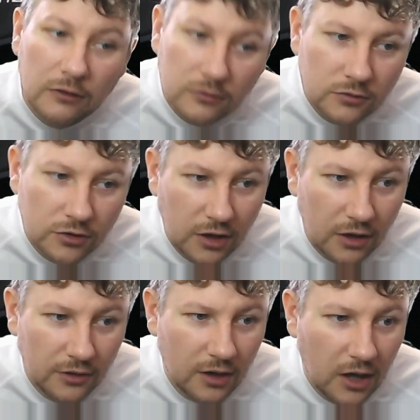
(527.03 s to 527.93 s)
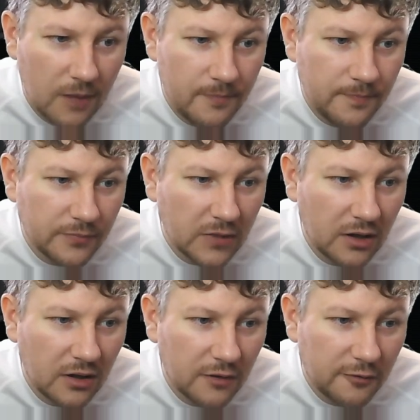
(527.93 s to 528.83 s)

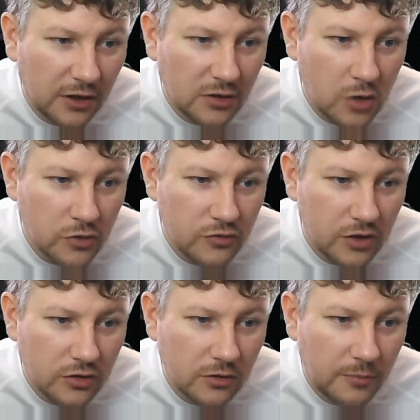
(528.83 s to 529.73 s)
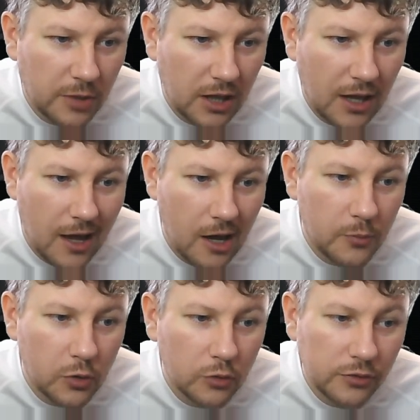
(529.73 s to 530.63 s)
the fetch construct should appear
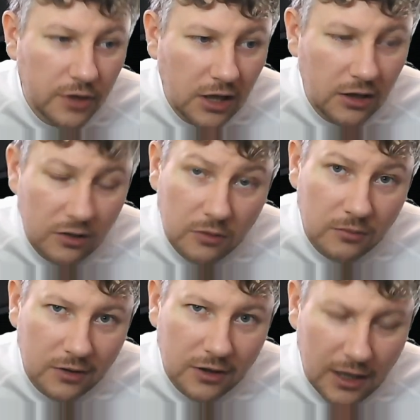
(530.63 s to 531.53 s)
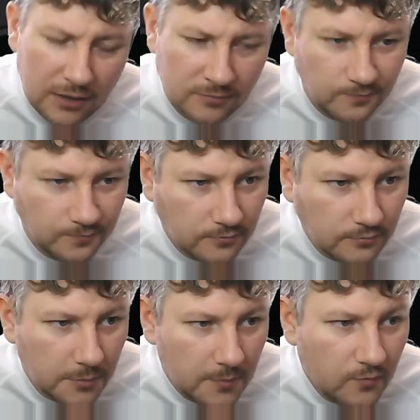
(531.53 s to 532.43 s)
airborne near you. Okay,
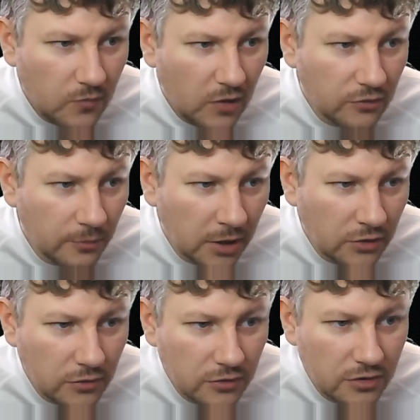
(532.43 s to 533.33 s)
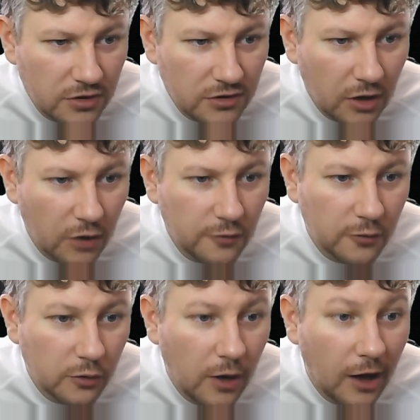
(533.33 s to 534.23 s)
so make sure to just go
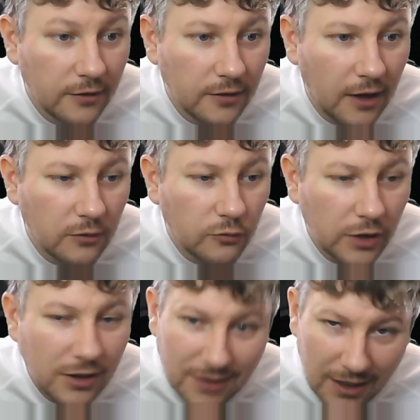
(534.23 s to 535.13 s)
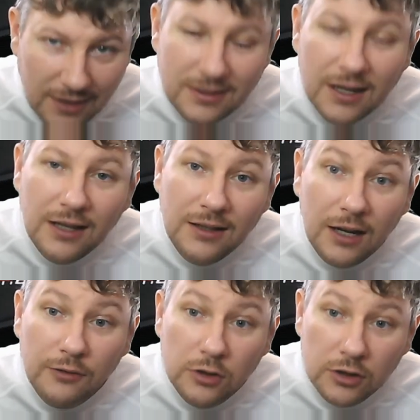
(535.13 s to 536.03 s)
through and read this and
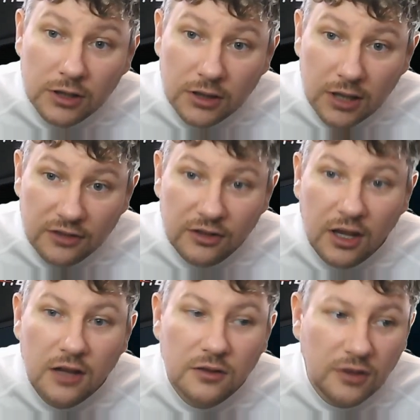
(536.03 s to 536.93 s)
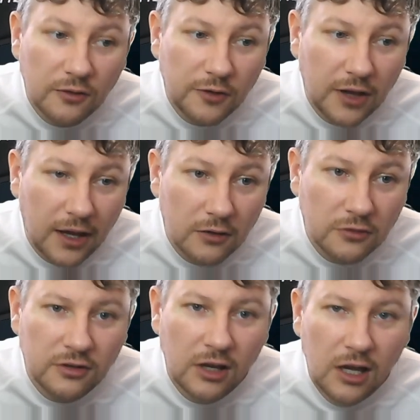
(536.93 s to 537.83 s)
have a look at this. Something
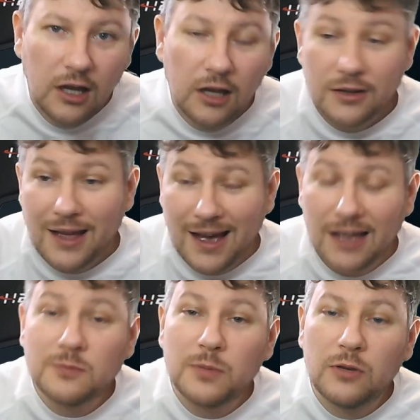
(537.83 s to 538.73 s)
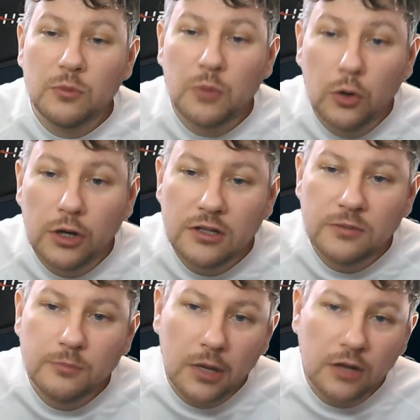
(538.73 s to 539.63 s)
else that has been reported is
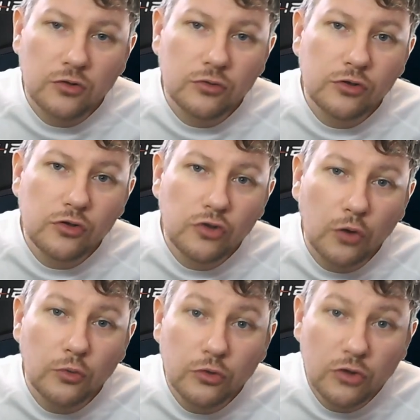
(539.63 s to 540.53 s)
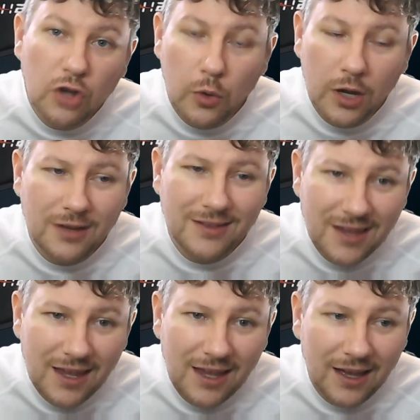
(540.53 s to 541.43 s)
make sure you don't do it
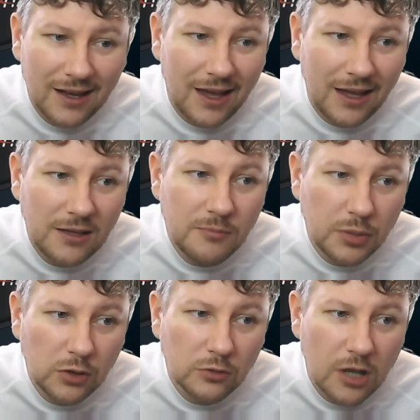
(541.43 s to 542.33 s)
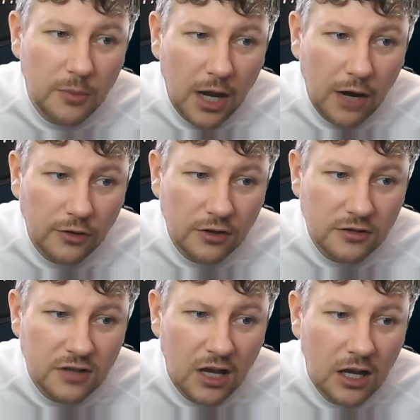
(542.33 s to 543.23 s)
near any built up
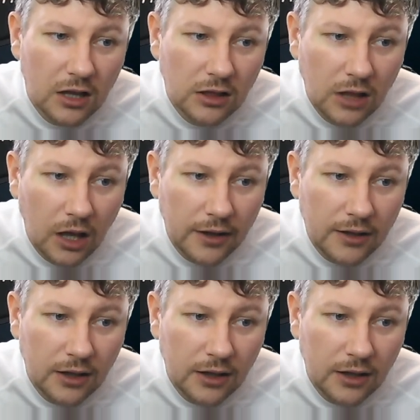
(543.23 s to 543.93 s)
areas like